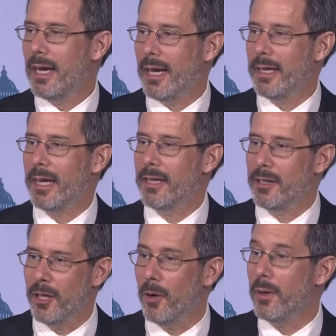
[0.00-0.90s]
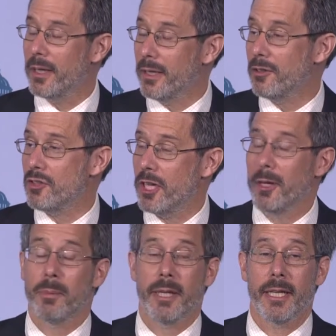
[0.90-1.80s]
and that NOAA is
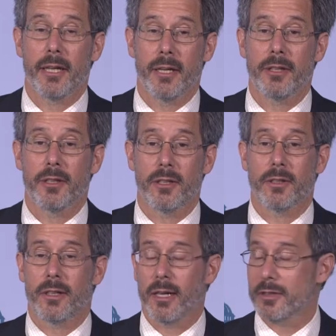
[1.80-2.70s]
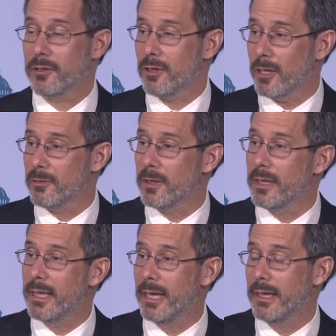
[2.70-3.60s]
championing under Dr.
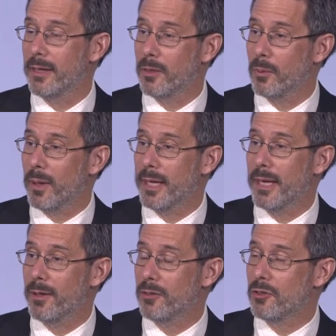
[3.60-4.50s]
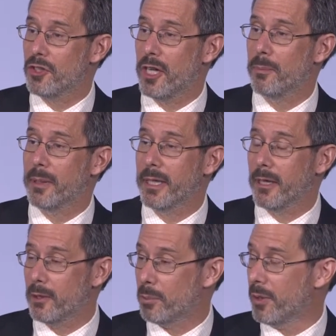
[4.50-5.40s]
Sullivan, and that the White House is championing
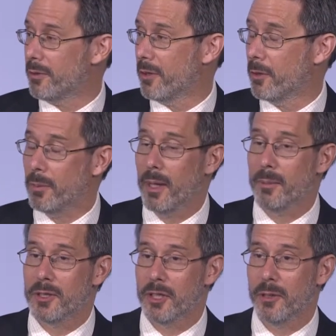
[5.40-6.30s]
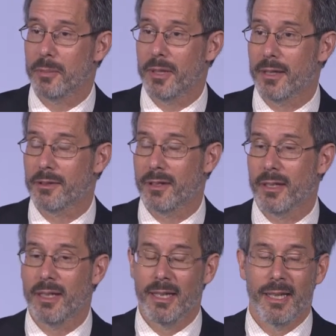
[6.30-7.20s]
under President Obama and John Podesta.
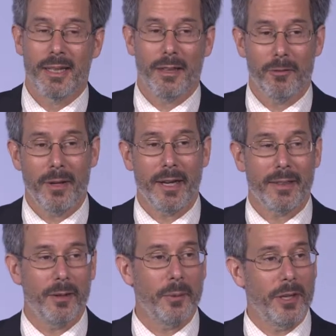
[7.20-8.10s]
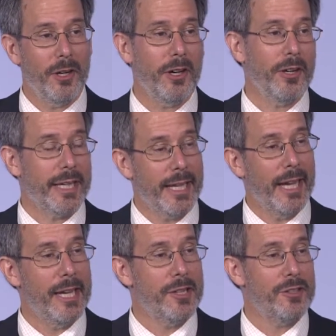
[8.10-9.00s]
The fact that we are
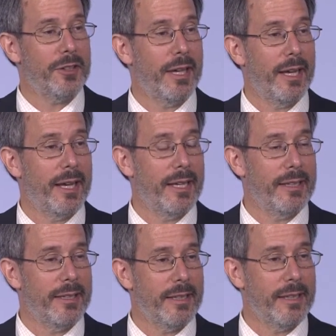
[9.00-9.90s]
engaged and